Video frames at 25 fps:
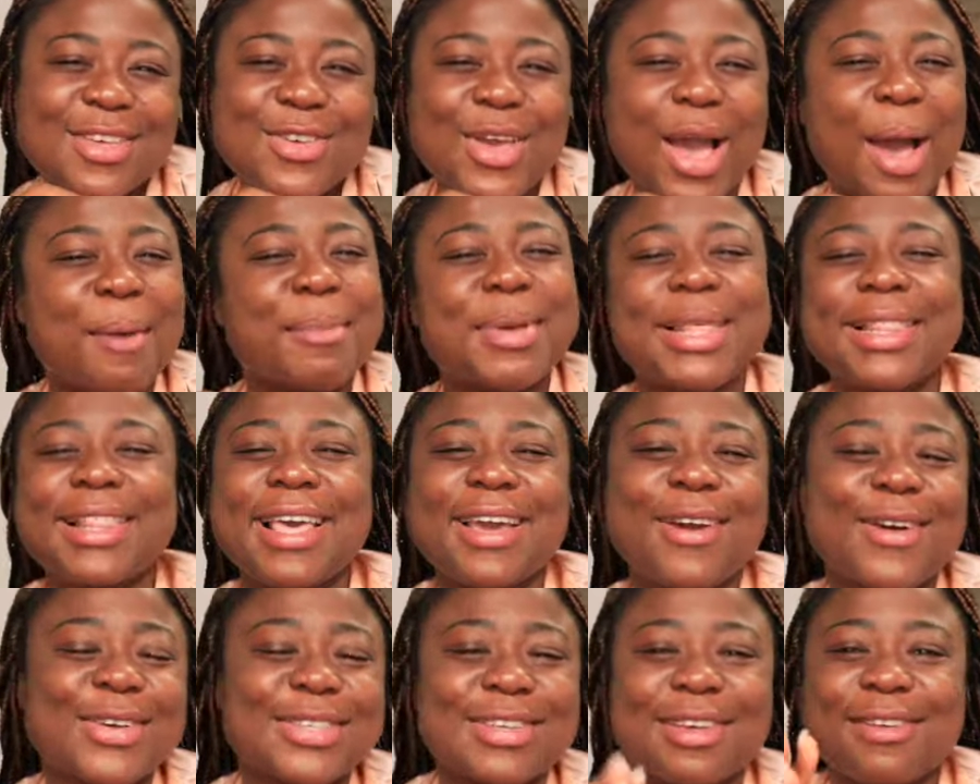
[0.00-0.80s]
I'm in
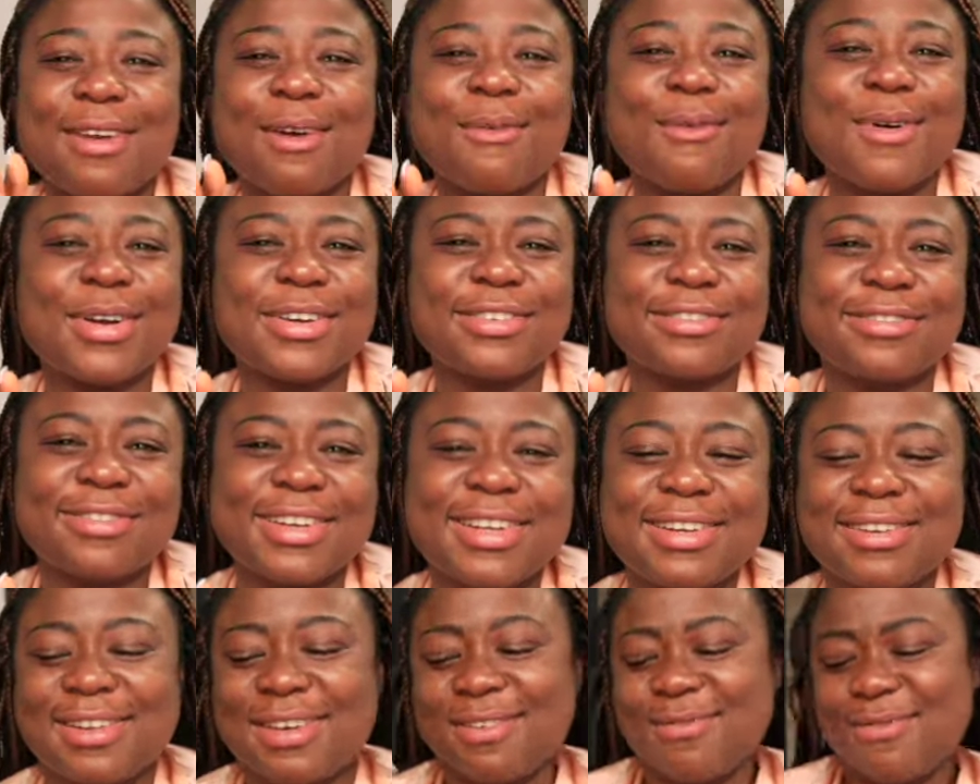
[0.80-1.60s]
Lagos and you're
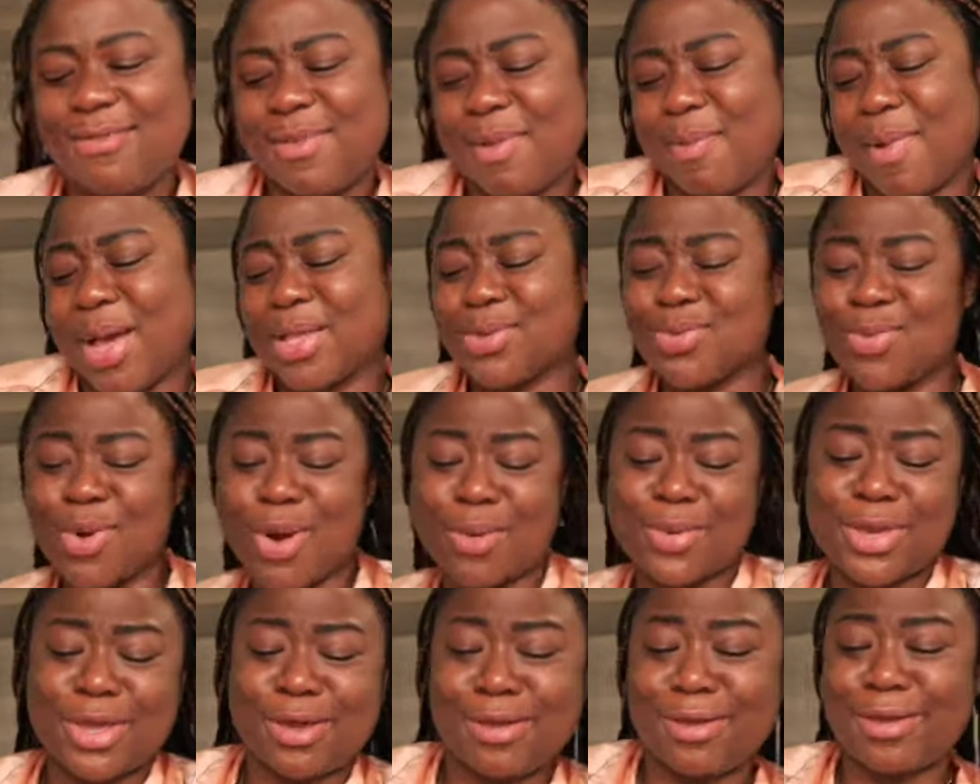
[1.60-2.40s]
wondering, Vymart, what
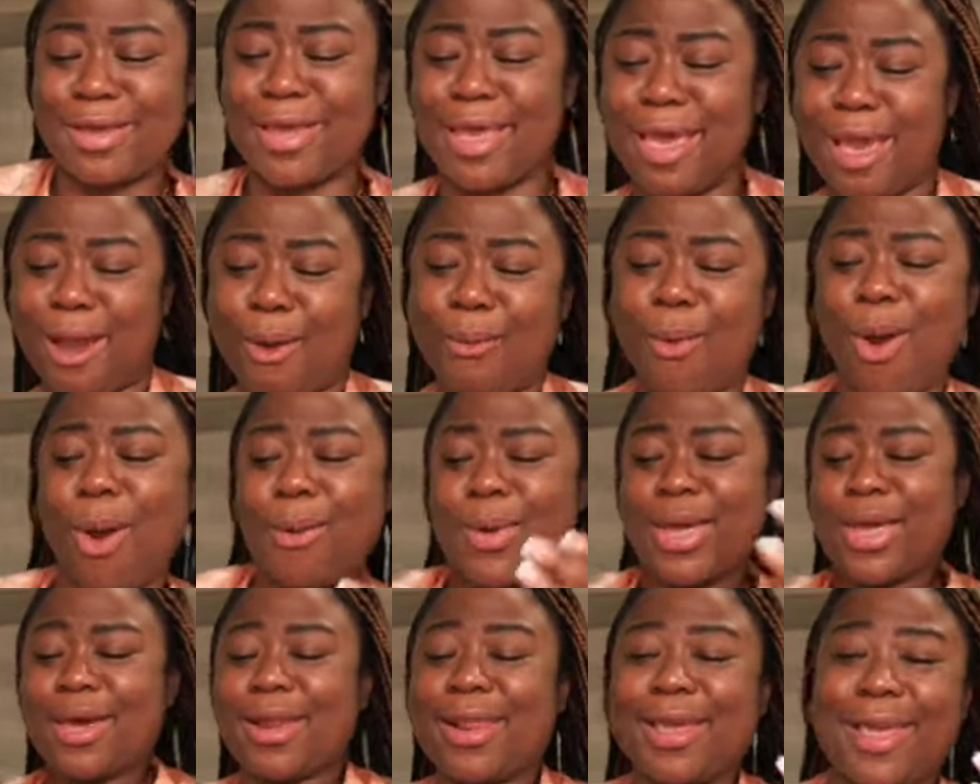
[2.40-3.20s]
are we gonna get? What are
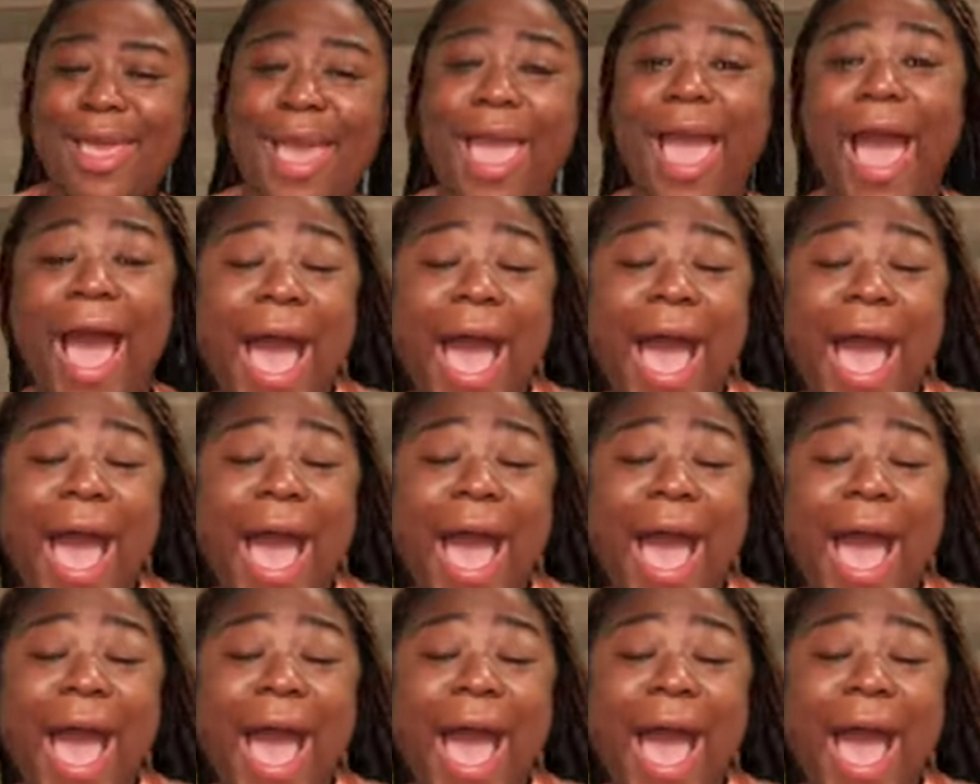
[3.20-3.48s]
we gonna get?